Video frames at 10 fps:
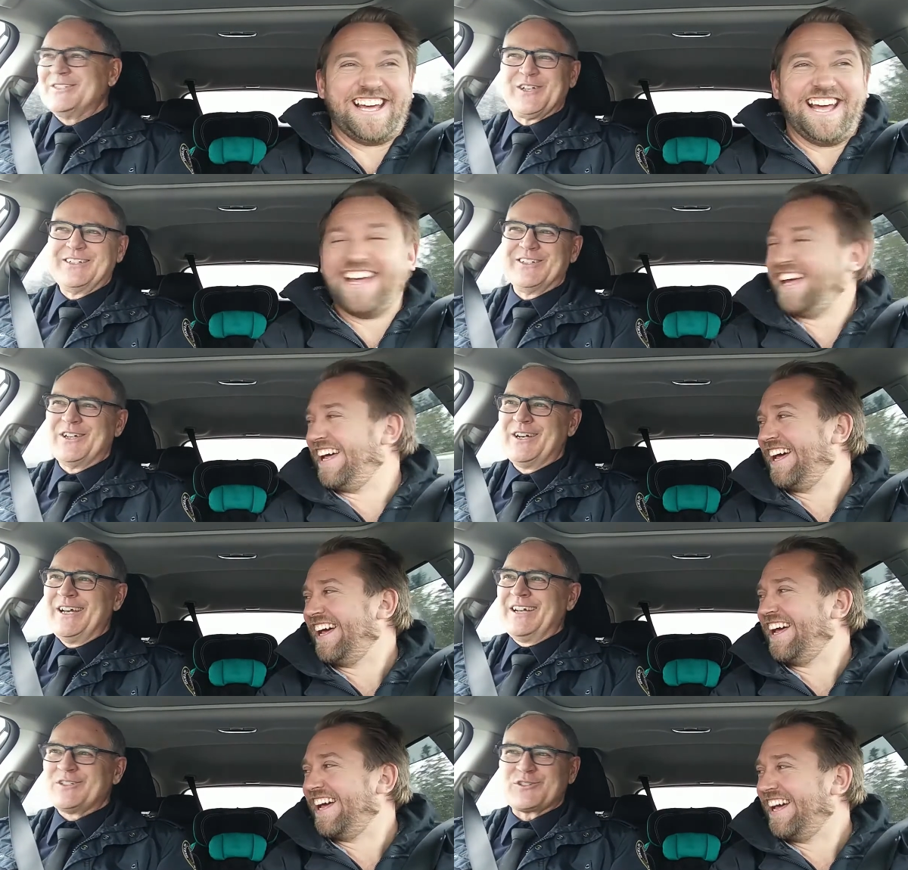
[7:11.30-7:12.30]
Speaker 1: continue to,
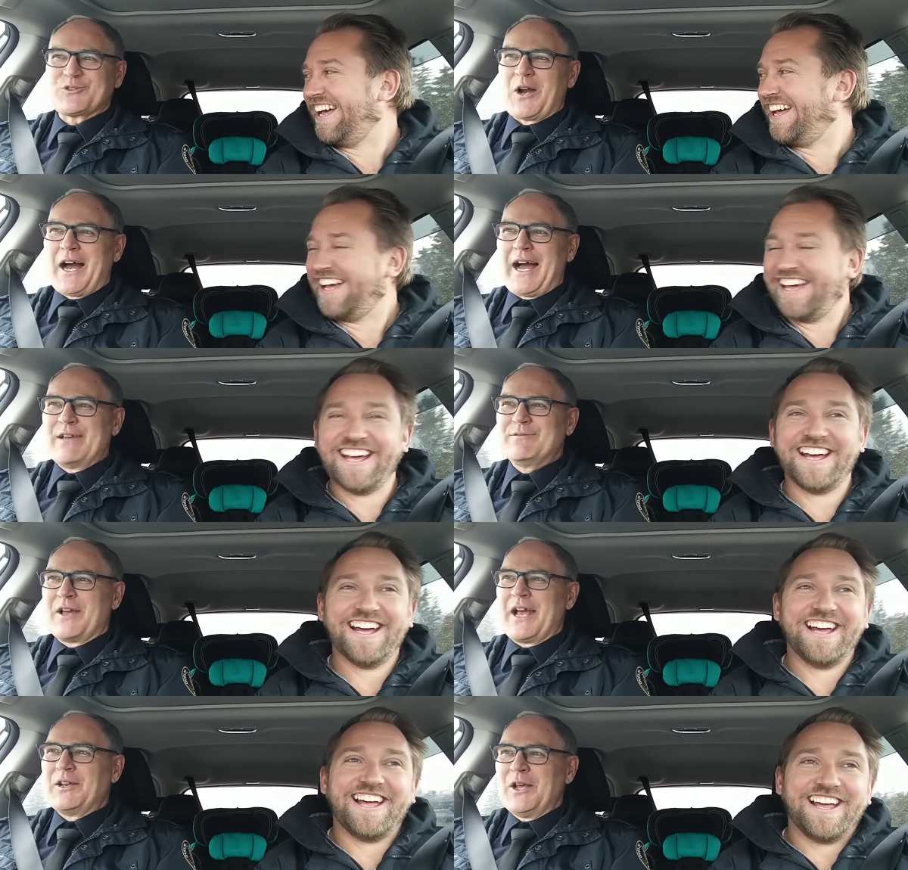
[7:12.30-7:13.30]
to strive
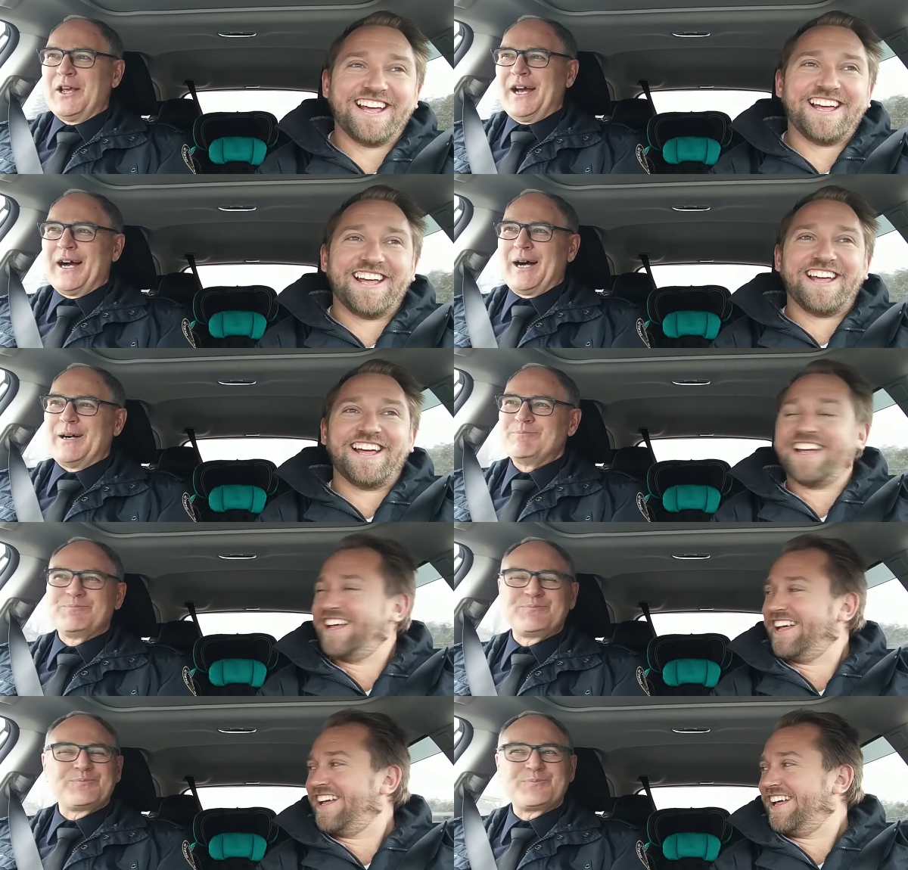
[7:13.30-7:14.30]
and um,
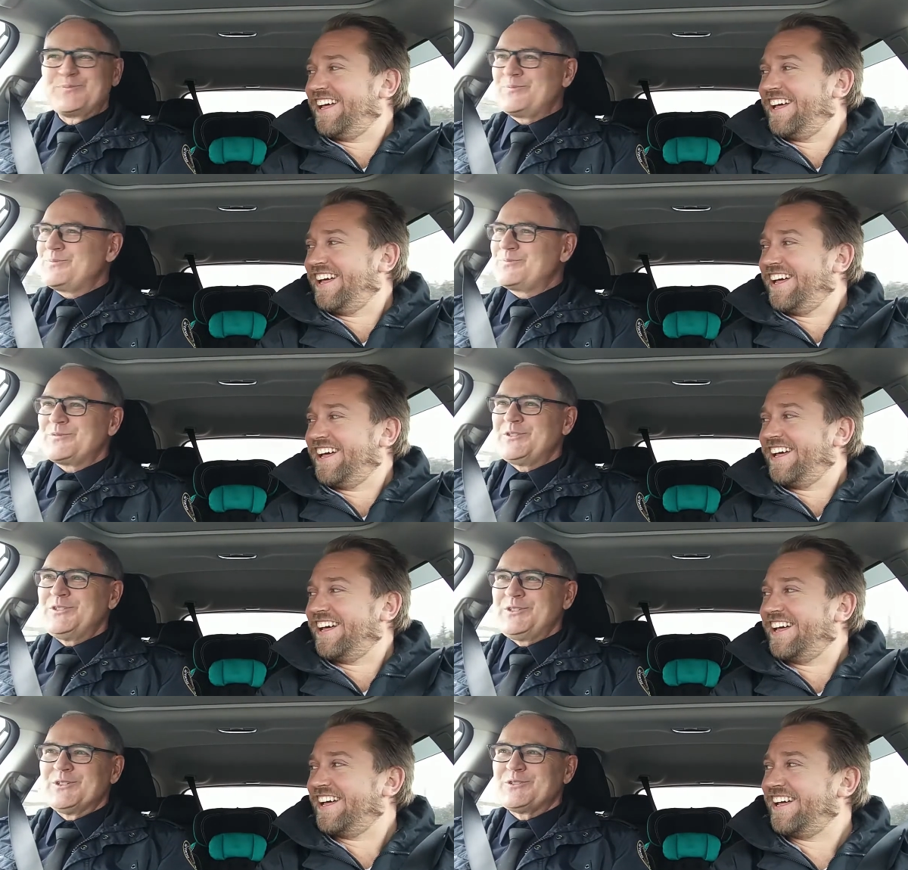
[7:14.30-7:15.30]

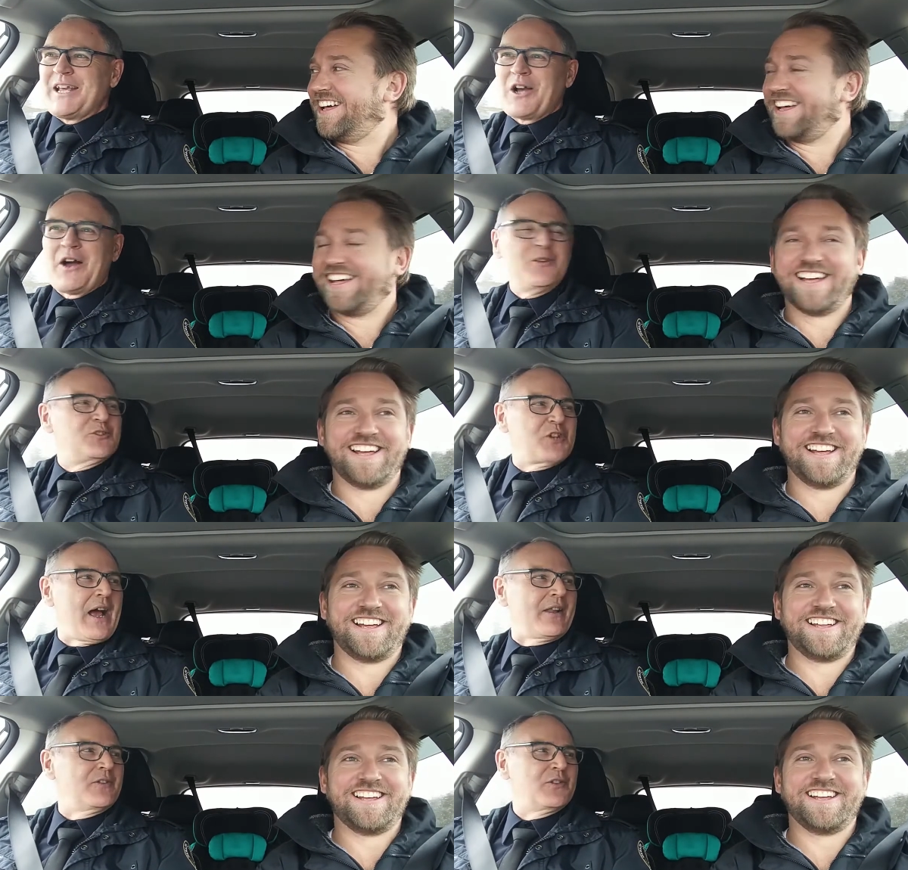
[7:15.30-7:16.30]
you know take on new
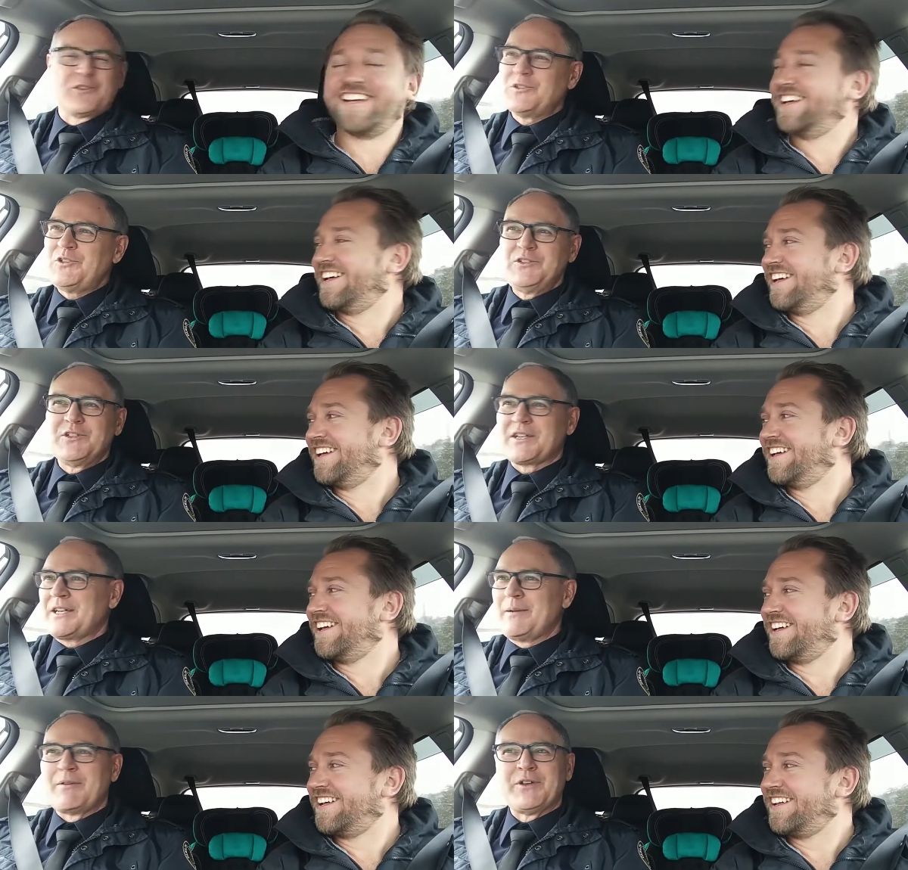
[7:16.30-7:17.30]
challenges. It's easy to
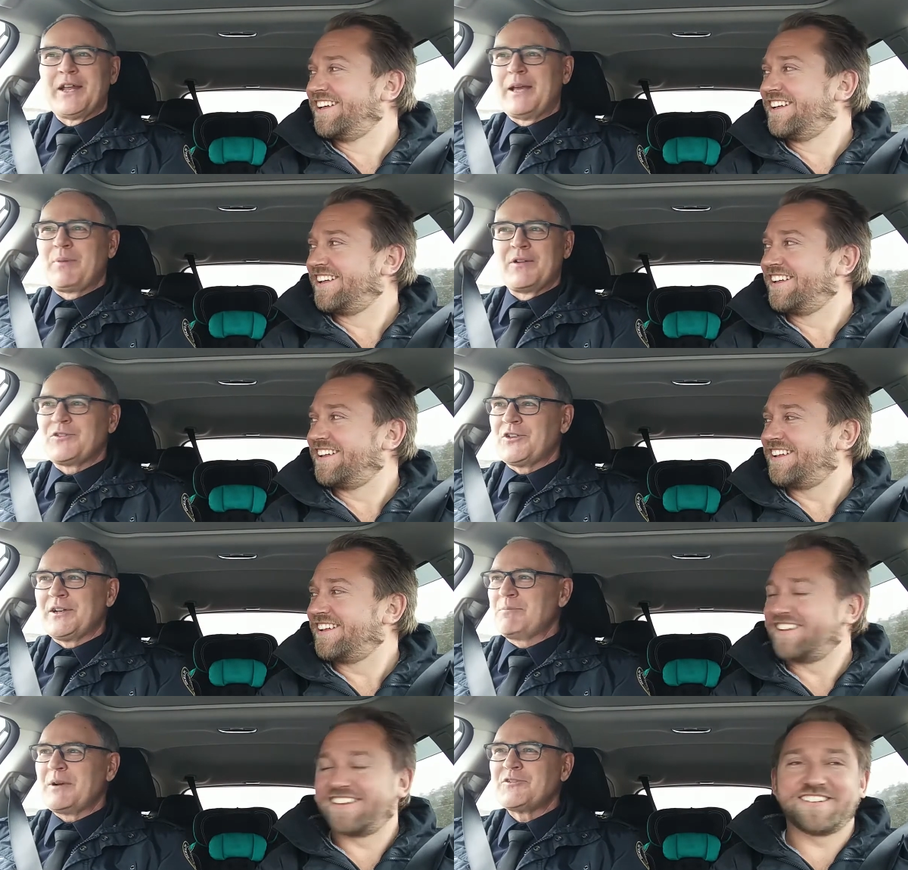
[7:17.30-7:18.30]
come every day, punch
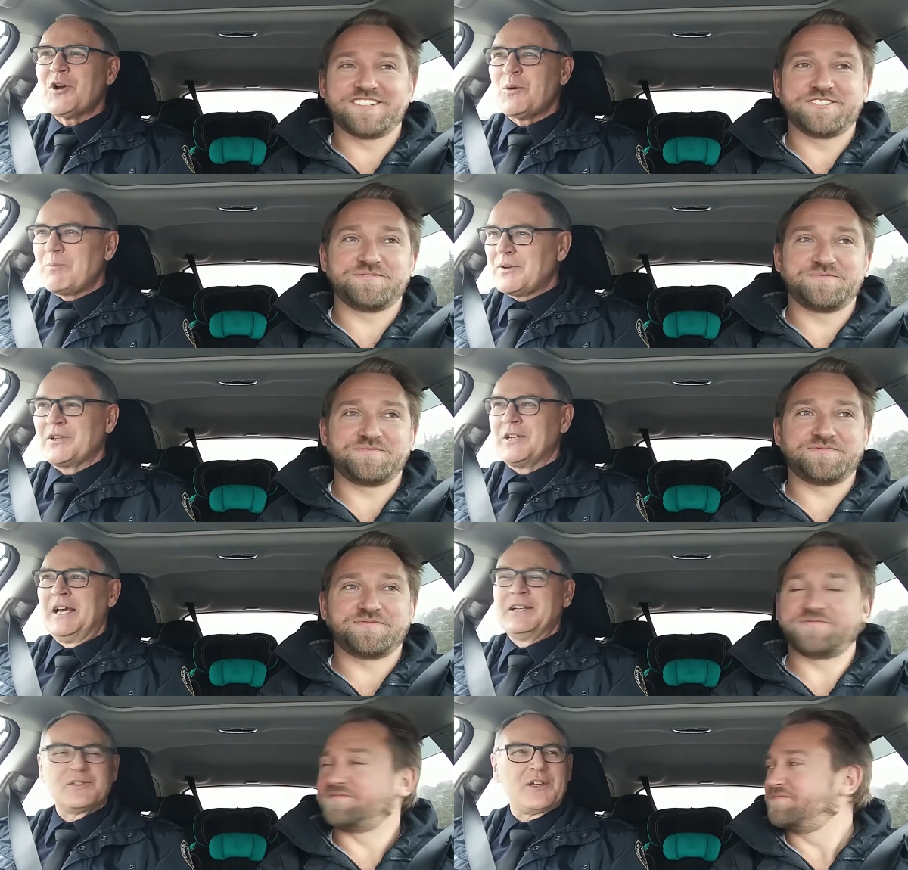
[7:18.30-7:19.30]
in and punch out, but to, to